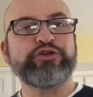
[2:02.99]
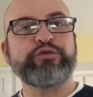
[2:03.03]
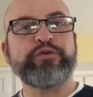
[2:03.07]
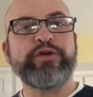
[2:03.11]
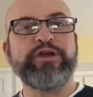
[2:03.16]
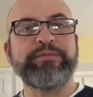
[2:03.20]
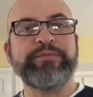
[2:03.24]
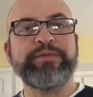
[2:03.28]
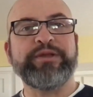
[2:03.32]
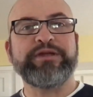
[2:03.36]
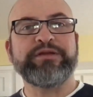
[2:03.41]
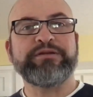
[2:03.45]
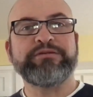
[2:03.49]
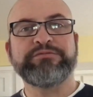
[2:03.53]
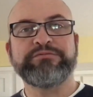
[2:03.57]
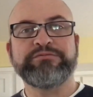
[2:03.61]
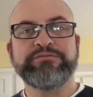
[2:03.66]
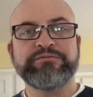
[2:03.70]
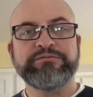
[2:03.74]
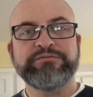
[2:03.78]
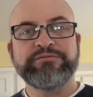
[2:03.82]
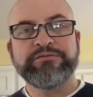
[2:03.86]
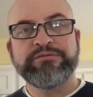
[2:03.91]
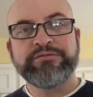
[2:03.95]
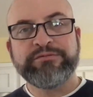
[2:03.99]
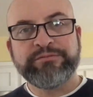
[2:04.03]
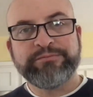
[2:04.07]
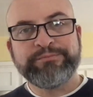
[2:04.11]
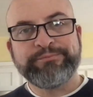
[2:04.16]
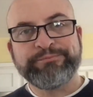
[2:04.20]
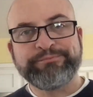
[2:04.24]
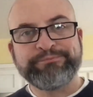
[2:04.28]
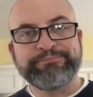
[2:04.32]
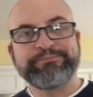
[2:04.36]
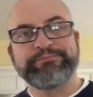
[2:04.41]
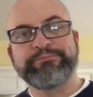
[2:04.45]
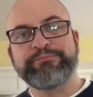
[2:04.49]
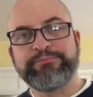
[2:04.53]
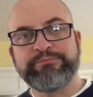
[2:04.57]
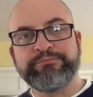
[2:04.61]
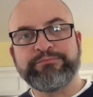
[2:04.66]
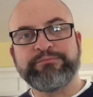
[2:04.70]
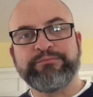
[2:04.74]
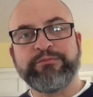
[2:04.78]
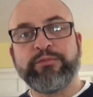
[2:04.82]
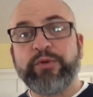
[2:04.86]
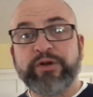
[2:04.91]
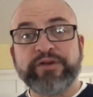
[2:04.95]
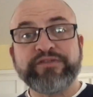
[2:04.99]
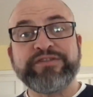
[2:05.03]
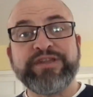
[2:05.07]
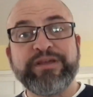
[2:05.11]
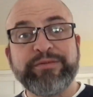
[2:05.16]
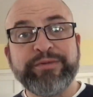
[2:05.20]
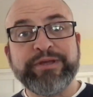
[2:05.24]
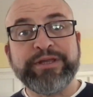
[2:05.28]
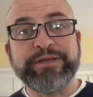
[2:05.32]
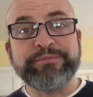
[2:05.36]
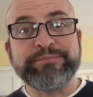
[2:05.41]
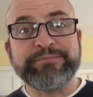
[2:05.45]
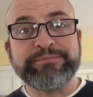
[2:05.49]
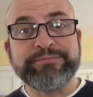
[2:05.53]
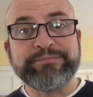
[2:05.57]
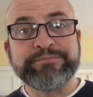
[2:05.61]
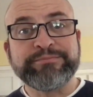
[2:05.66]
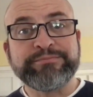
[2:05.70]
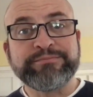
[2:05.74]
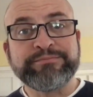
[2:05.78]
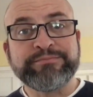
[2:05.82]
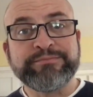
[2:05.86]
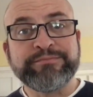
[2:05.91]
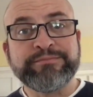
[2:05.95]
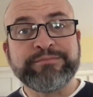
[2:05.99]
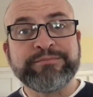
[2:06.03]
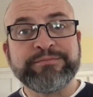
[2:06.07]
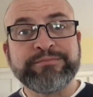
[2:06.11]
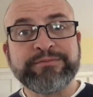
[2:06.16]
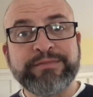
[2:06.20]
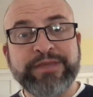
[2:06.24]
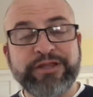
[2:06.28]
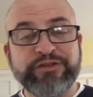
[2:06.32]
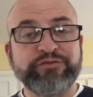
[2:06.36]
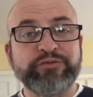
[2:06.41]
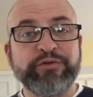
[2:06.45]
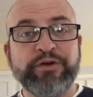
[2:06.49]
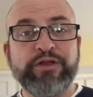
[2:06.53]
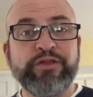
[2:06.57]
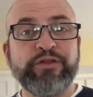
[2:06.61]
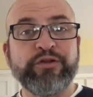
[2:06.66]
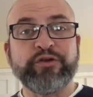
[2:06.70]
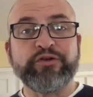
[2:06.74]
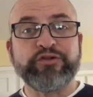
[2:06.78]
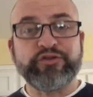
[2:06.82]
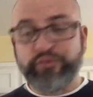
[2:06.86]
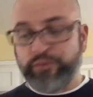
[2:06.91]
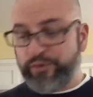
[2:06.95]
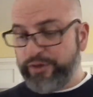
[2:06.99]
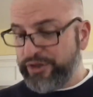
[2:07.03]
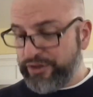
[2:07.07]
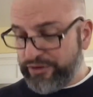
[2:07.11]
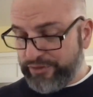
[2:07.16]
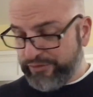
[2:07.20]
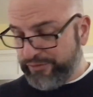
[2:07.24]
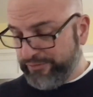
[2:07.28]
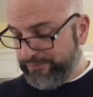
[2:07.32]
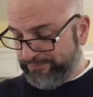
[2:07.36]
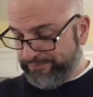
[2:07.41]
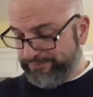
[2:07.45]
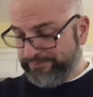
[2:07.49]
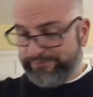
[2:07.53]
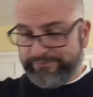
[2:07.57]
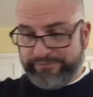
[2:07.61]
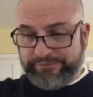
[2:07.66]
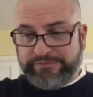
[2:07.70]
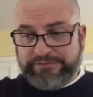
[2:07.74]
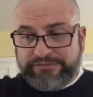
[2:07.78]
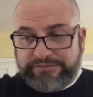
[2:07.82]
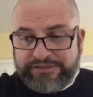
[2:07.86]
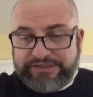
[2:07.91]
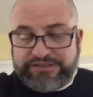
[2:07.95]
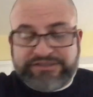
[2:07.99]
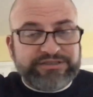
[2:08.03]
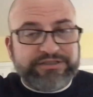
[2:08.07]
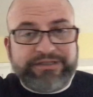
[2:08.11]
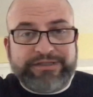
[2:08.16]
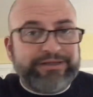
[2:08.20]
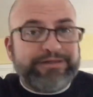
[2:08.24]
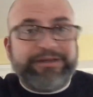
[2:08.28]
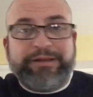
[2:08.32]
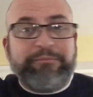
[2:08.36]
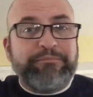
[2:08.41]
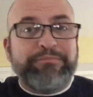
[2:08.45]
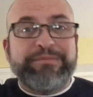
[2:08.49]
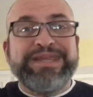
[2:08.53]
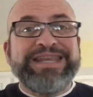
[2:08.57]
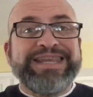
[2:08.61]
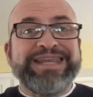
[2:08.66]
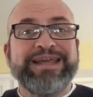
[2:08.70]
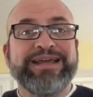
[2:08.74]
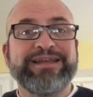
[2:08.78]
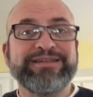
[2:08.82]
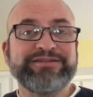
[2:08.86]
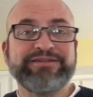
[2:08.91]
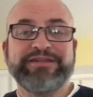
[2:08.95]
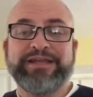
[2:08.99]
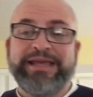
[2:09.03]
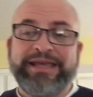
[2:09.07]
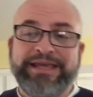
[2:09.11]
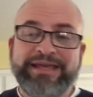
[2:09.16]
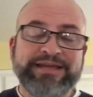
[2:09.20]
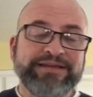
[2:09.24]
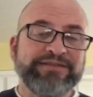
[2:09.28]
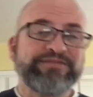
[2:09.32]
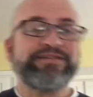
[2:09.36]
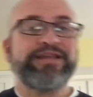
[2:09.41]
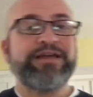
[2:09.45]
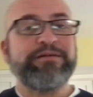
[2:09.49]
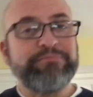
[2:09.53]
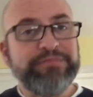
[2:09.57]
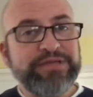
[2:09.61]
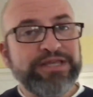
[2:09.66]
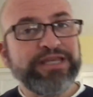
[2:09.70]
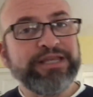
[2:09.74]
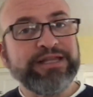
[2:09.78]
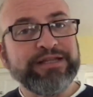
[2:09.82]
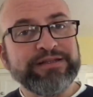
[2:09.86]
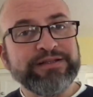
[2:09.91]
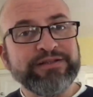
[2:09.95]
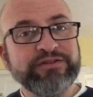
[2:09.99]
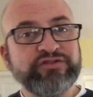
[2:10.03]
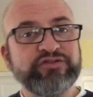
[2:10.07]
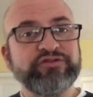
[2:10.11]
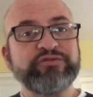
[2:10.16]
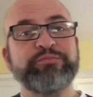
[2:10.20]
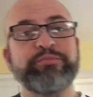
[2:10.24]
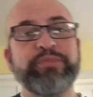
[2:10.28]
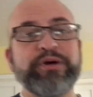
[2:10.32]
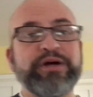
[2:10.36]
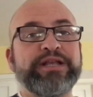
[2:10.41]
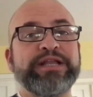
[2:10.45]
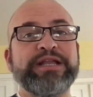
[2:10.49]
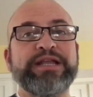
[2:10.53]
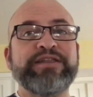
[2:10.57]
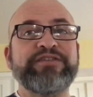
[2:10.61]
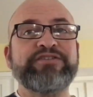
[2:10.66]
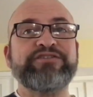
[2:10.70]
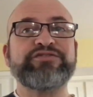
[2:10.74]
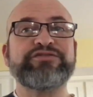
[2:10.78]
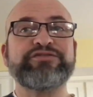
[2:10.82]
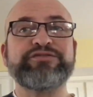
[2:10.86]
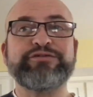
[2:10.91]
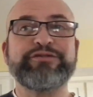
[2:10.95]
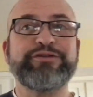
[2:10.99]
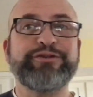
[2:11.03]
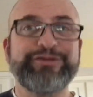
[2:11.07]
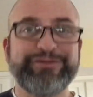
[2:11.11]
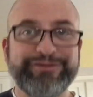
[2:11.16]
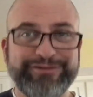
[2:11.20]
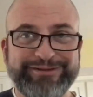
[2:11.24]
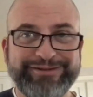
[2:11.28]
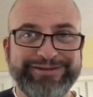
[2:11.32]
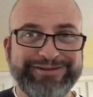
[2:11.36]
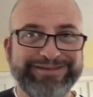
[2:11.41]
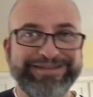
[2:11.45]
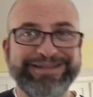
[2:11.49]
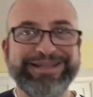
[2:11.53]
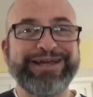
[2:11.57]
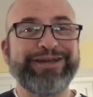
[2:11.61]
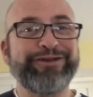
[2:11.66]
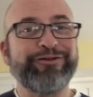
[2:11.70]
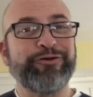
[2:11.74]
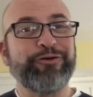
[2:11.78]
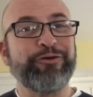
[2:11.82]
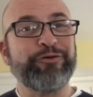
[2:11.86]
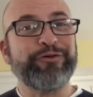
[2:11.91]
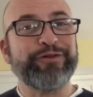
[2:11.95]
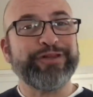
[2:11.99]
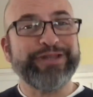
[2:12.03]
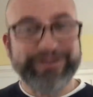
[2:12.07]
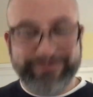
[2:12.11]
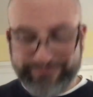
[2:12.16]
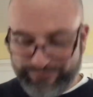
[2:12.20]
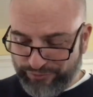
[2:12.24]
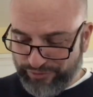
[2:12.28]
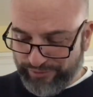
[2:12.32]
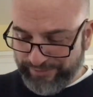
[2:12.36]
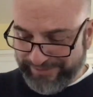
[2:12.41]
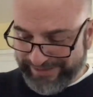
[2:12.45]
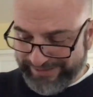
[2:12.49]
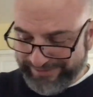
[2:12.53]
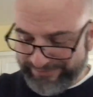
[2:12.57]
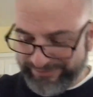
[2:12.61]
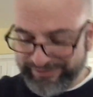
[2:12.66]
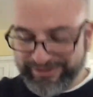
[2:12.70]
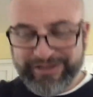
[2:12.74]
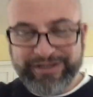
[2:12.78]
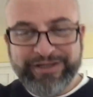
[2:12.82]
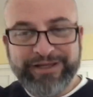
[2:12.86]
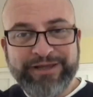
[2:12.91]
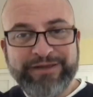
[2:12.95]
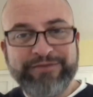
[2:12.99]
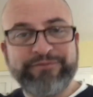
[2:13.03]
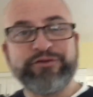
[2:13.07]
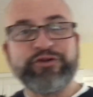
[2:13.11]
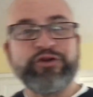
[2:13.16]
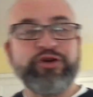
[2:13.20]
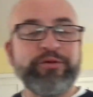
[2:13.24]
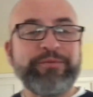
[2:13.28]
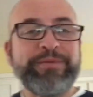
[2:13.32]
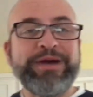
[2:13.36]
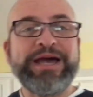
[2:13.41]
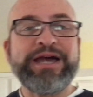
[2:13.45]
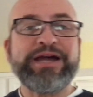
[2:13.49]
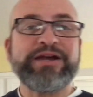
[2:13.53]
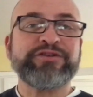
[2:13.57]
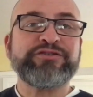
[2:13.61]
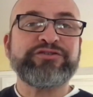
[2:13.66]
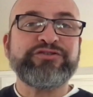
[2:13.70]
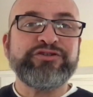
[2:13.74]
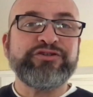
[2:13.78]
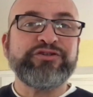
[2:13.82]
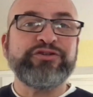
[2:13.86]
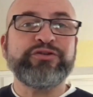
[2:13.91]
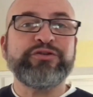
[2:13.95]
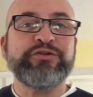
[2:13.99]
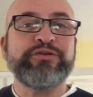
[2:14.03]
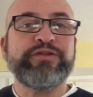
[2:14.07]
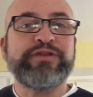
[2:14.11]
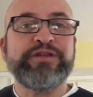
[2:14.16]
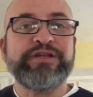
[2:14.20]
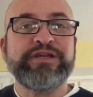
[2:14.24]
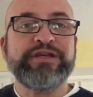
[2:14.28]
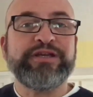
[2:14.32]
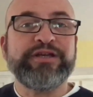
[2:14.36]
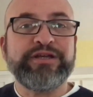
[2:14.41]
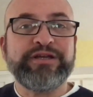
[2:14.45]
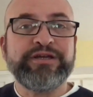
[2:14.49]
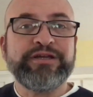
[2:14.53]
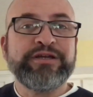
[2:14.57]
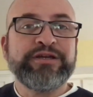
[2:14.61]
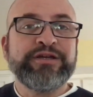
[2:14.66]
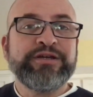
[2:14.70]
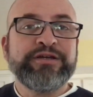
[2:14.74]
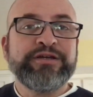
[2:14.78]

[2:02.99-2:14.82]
creamy. What does that mean? It's one of those weird, it's not meaningless, but it's not wholly informative. If you go back to the